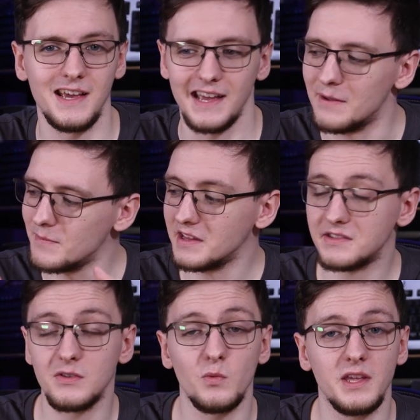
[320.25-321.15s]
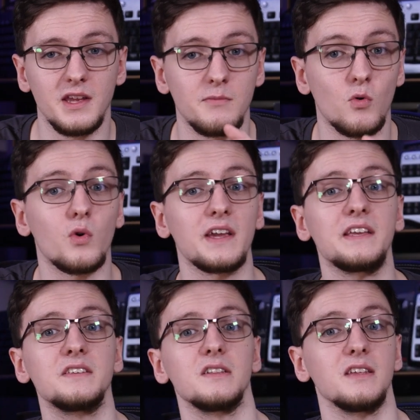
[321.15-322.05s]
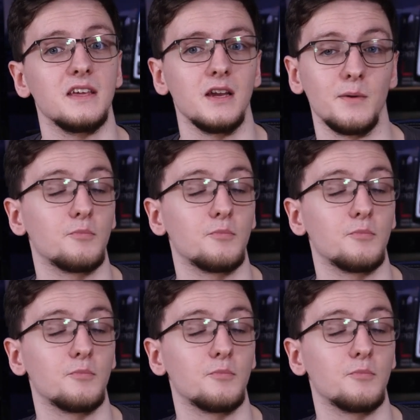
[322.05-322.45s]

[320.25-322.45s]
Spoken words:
it means that we can more easily